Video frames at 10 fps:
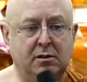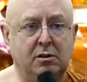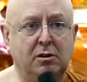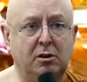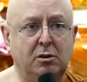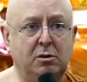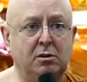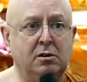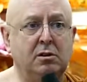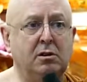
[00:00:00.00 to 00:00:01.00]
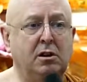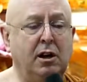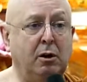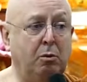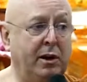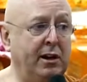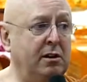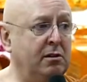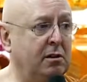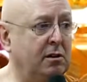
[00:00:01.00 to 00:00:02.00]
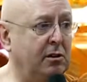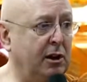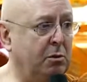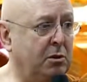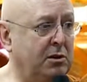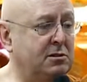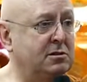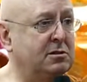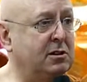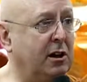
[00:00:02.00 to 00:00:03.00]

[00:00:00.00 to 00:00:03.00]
who, when there was